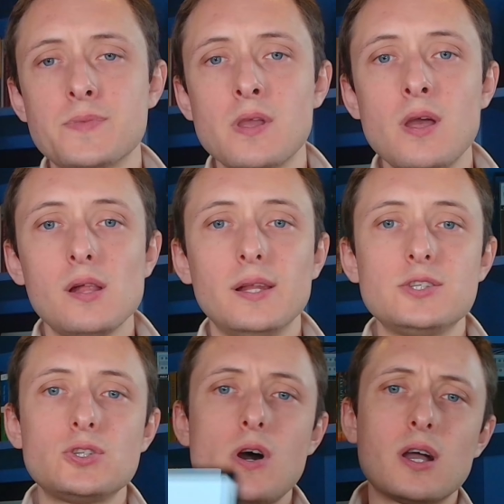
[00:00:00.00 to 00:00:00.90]
Let's
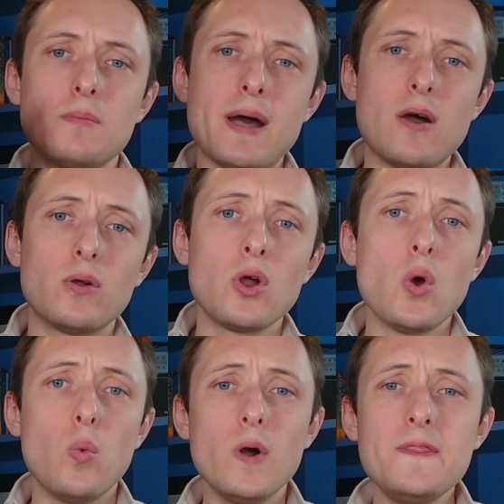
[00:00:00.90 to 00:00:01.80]
talk about
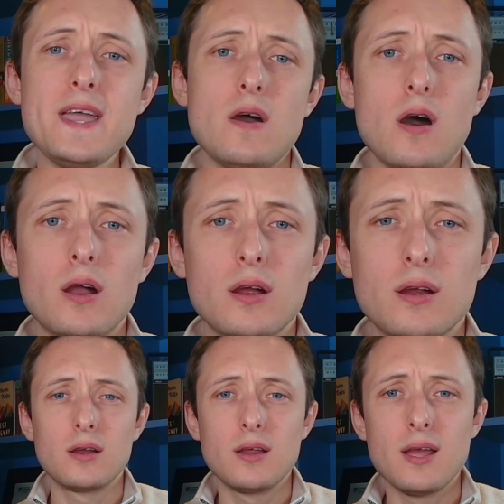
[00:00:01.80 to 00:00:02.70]
what they are,
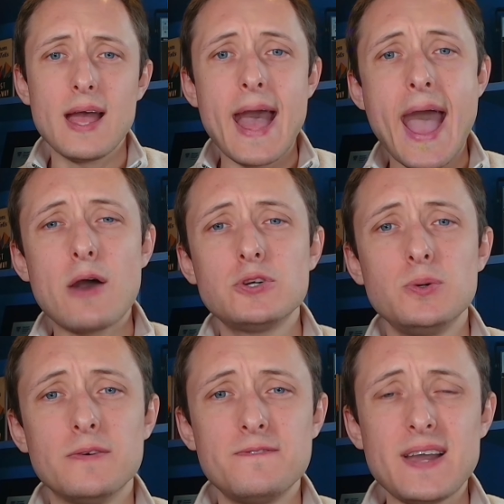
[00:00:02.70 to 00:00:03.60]
how to
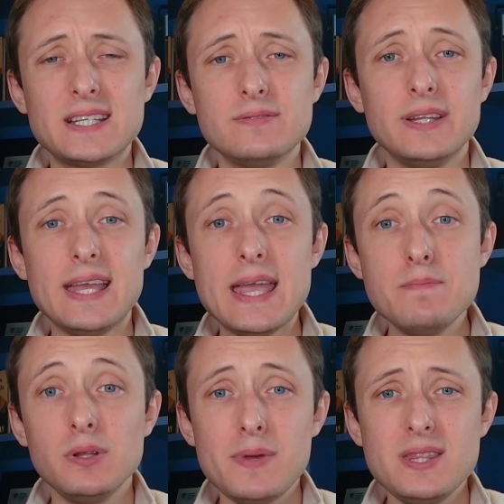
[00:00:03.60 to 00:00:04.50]
effectively
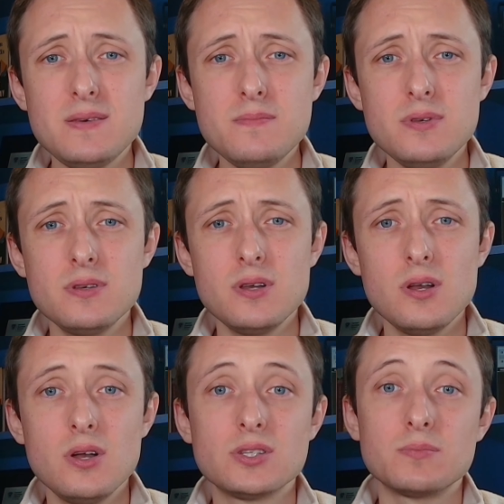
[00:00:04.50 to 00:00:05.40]
implement them,
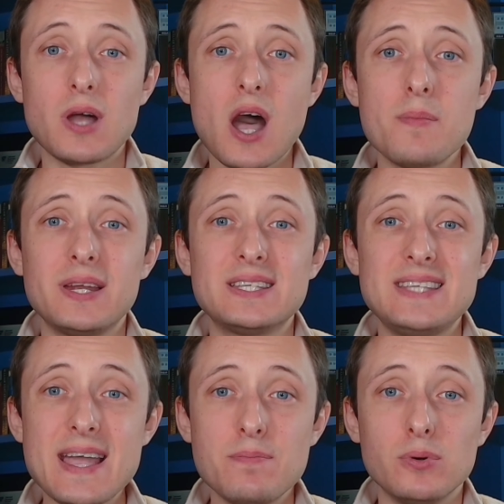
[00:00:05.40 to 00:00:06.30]
some common
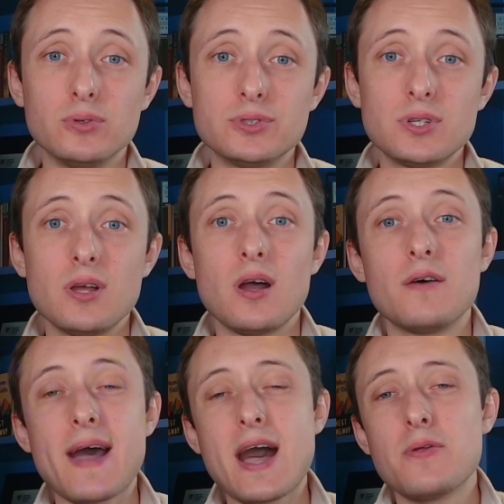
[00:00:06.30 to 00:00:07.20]
examples of
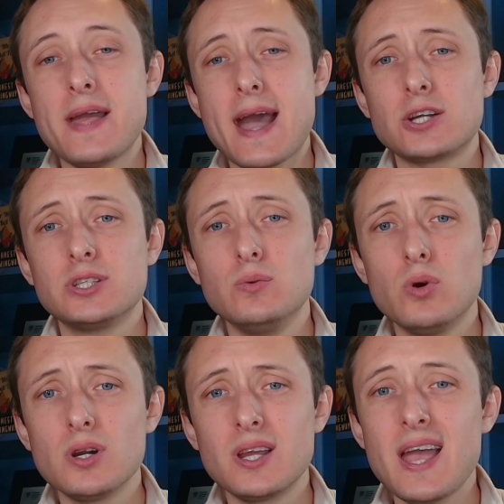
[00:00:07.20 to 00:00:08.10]
how they actually
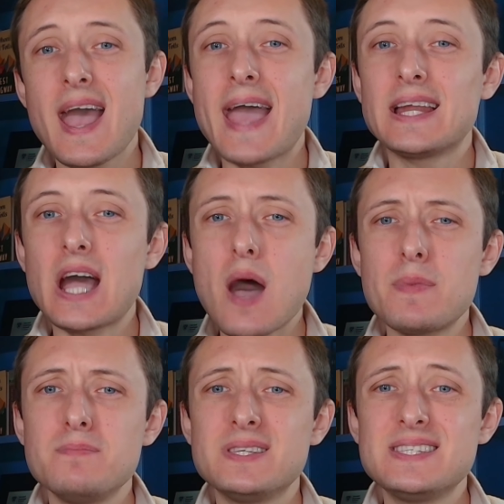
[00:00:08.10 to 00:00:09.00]
work, and common
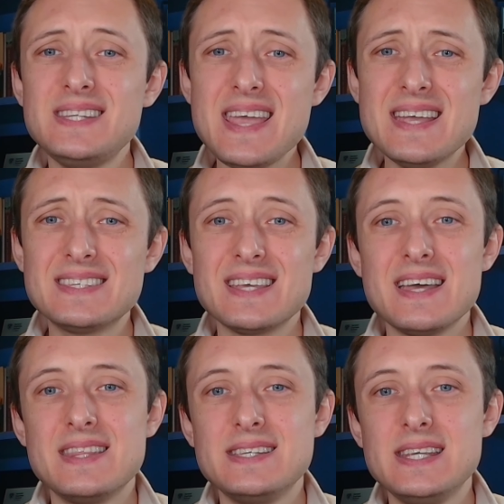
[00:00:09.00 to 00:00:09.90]
mistakes
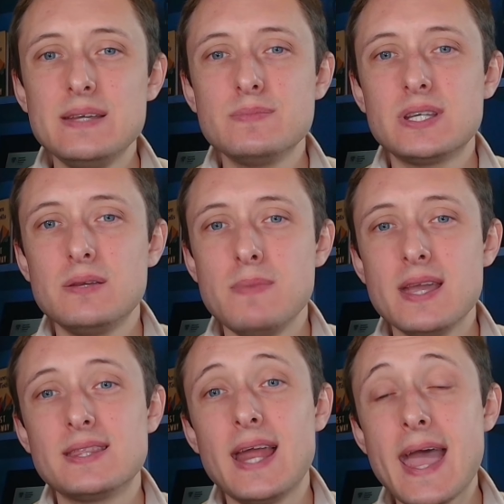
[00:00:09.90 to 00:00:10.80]
that teams can make
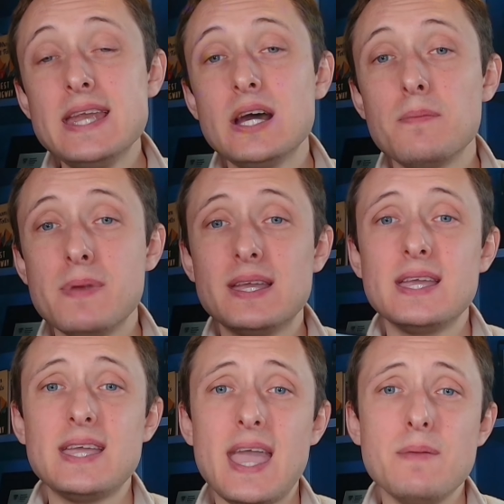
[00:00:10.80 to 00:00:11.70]
that end up making
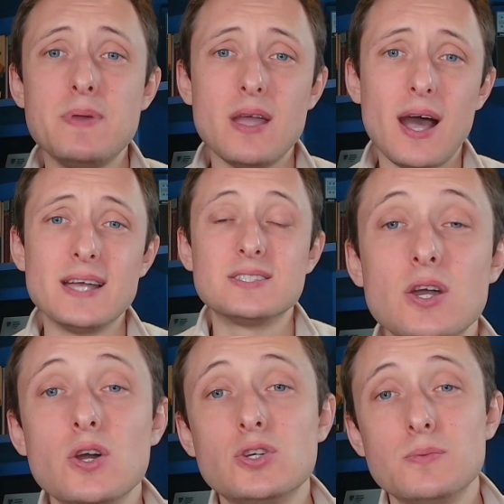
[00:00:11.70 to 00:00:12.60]
KPIs
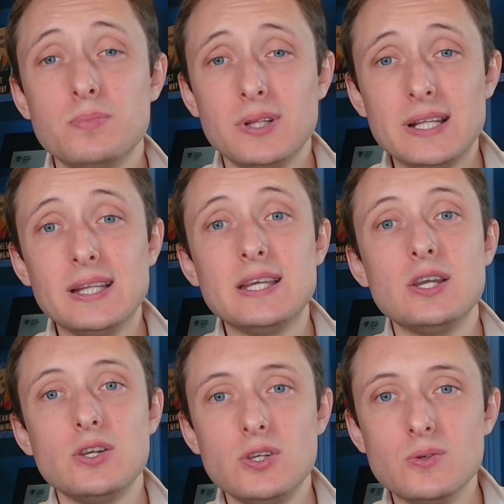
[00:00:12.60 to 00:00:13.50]
completely
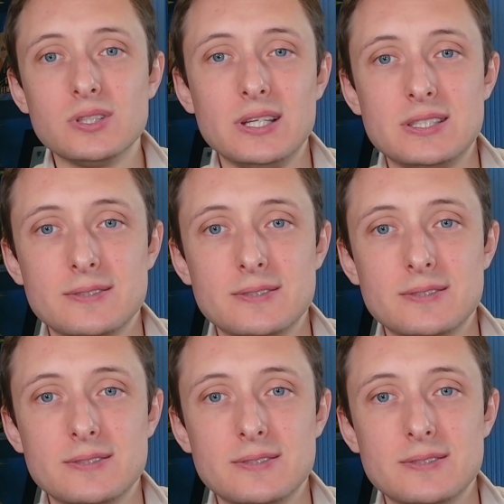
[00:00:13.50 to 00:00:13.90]
useless.